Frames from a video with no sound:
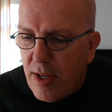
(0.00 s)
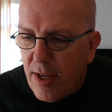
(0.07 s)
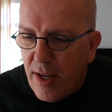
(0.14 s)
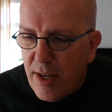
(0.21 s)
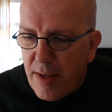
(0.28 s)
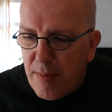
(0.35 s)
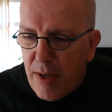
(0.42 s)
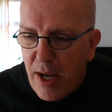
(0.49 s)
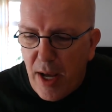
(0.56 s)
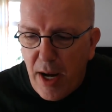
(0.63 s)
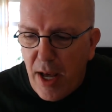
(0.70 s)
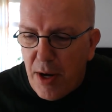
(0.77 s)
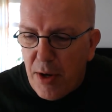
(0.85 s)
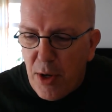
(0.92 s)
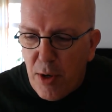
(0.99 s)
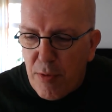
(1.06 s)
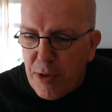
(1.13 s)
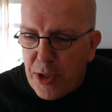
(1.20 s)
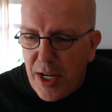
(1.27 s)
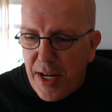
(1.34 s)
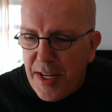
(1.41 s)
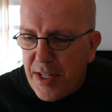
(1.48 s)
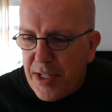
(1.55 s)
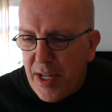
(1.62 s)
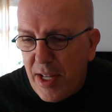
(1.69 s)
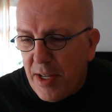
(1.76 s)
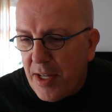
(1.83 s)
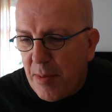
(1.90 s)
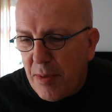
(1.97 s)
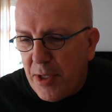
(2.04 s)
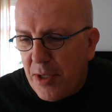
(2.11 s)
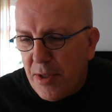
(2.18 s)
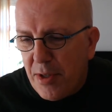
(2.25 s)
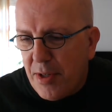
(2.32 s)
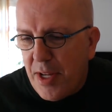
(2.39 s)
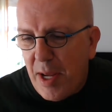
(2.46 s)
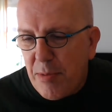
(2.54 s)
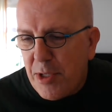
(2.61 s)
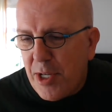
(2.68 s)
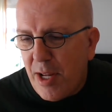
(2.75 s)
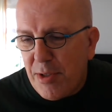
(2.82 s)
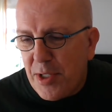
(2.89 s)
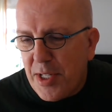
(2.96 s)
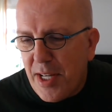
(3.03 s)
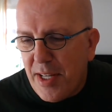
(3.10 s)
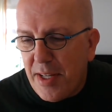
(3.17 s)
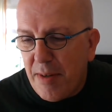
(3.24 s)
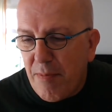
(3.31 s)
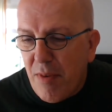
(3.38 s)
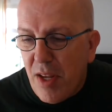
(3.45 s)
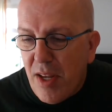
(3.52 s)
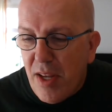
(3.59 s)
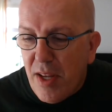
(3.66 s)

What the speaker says: I don't know if it's Italian, but your name sounds Italian.